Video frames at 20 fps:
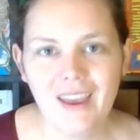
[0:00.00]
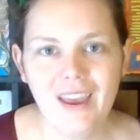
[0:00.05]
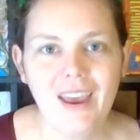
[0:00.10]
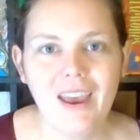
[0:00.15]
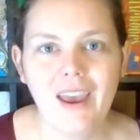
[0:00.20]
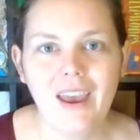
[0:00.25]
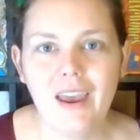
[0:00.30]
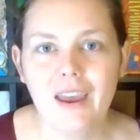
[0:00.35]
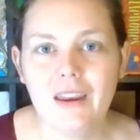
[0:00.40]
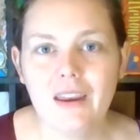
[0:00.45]

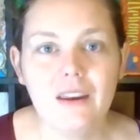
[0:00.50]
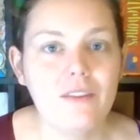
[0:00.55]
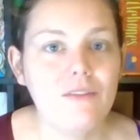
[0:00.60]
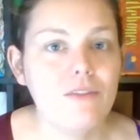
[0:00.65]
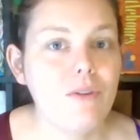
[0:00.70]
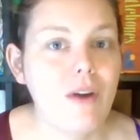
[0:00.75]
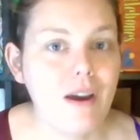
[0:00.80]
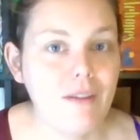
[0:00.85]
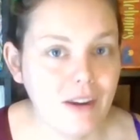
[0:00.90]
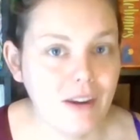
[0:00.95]
And if
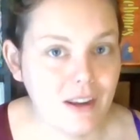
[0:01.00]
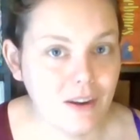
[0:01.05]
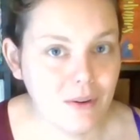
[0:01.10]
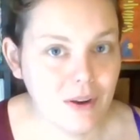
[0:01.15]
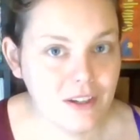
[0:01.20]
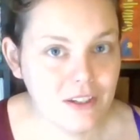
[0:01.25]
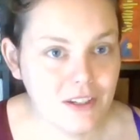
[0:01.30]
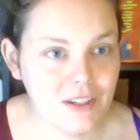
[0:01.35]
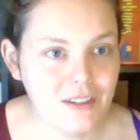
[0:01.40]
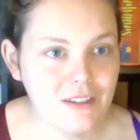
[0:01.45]
you have any
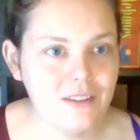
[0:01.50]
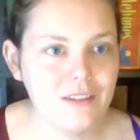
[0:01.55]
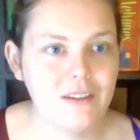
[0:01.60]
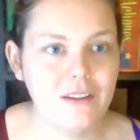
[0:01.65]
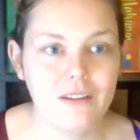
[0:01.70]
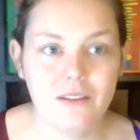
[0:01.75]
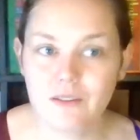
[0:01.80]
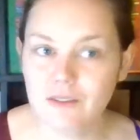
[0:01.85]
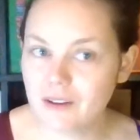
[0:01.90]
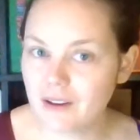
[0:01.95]
questions,
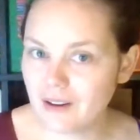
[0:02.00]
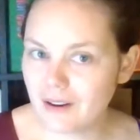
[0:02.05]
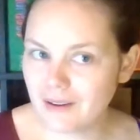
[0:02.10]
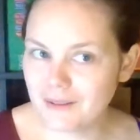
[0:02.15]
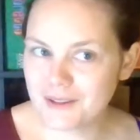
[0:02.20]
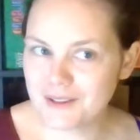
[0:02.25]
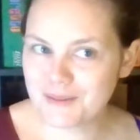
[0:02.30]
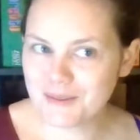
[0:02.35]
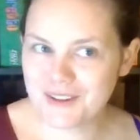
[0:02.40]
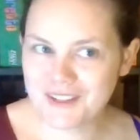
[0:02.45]
you can
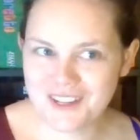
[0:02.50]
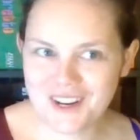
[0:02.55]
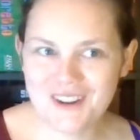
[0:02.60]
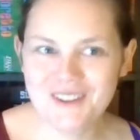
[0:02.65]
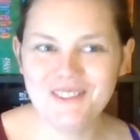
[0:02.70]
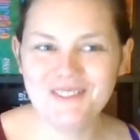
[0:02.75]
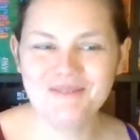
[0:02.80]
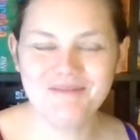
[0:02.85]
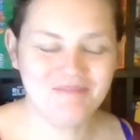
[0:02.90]
always reach out.